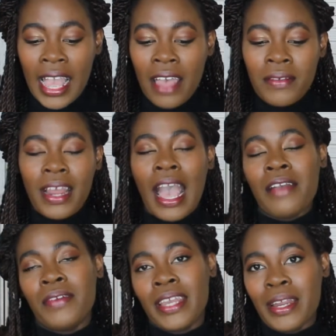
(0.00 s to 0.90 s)
have an
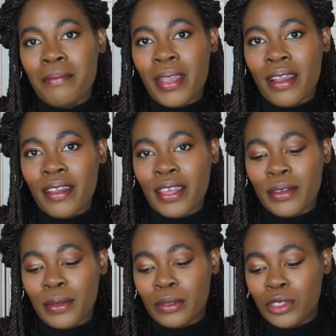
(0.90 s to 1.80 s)
African
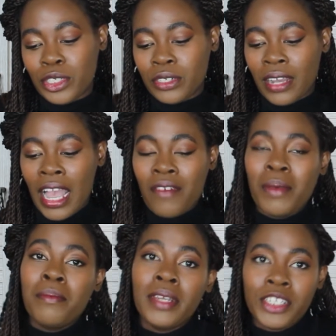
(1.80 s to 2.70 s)
American culture. I have
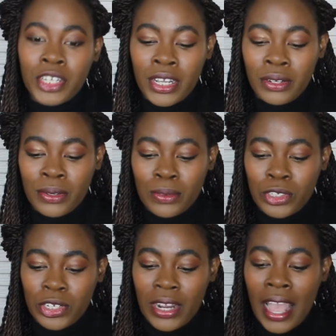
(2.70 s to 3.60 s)
a Michigan
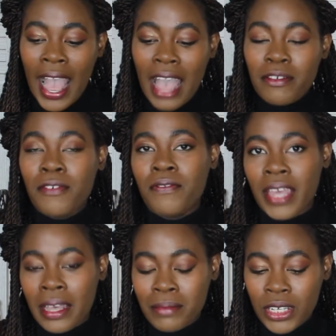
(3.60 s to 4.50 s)
culture. I have a
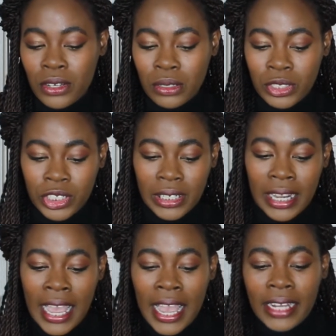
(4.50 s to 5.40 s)
family culture.
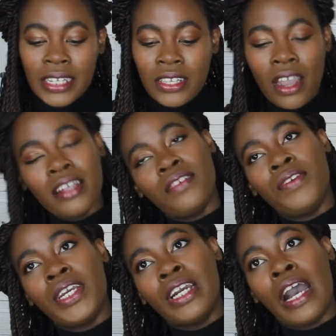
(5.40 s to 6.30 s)
And it's hard to
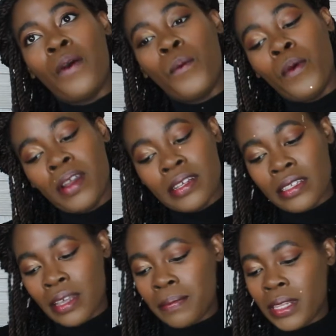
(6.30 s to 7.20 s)
figure out what is
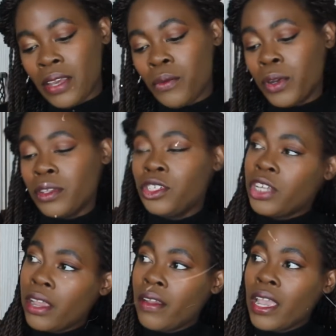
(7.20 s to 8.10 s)
something worth
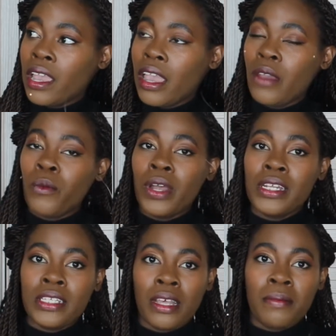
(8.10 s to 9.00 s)
sharing and what
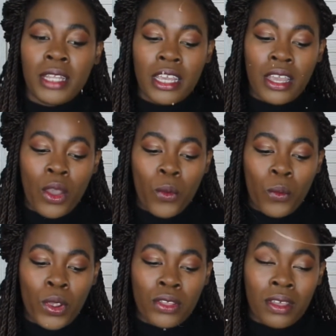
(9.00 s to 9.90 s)
is something
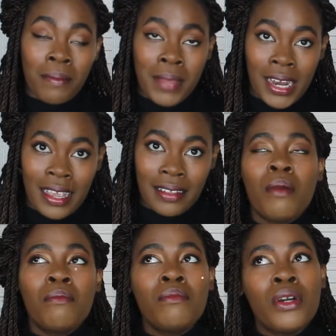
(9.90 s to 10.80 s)
worth omitting.
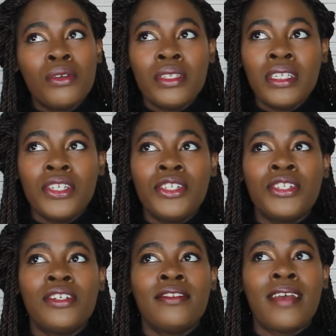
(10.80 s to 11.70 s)
Most
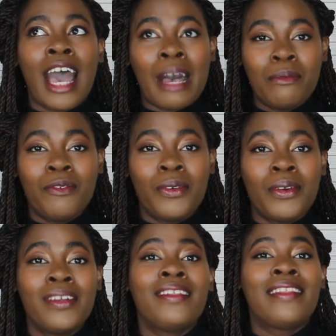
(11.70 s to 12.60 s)
teachers opt
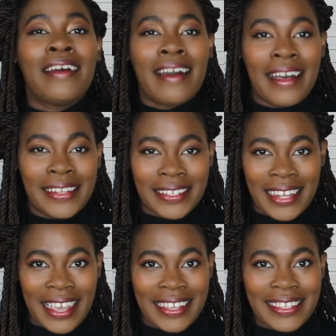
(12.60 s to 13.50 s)
for the
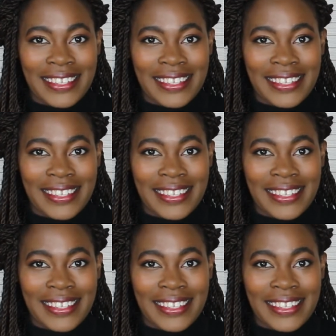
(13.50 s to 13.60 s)
holidays.